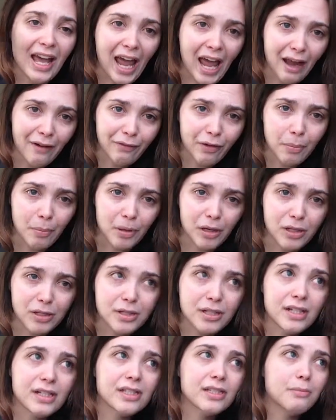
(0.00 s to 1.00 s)
have
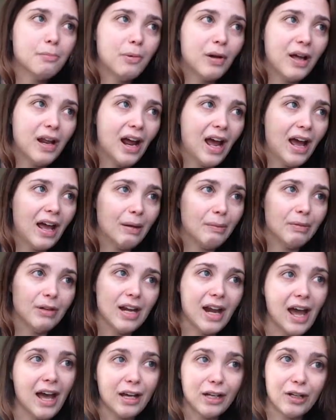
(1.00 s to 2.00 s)
repurchased, but I'm
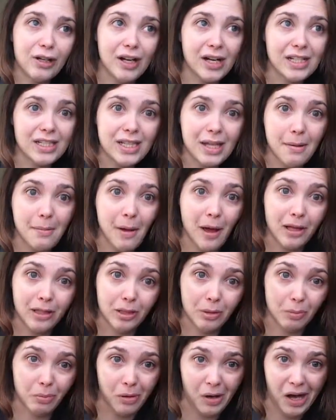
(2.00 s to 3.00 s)
not crazy about
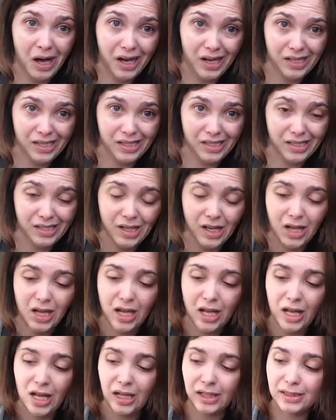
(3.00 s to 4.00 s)
the price.
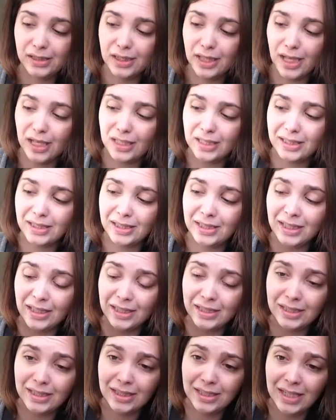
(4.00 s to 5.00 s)
It's like
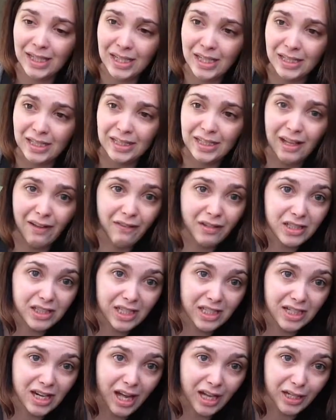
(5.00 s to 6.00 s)
$16,
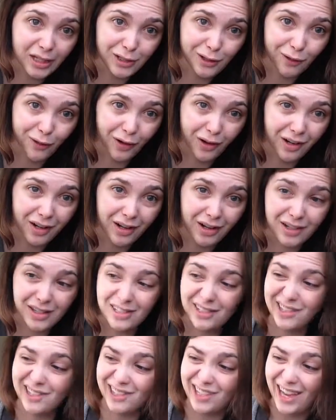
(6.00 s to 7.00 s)
$17 for
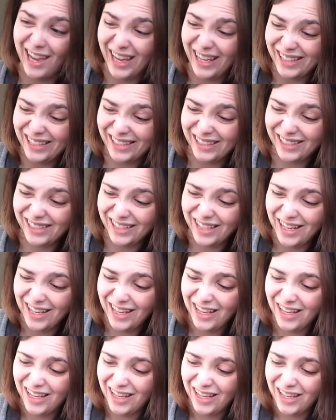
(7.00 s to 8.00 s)
6.
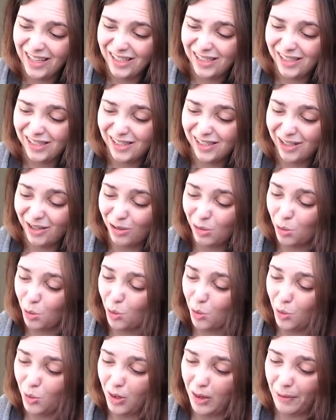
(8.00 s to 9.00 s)

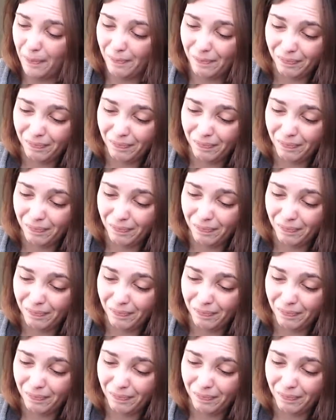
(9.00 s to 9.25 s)
So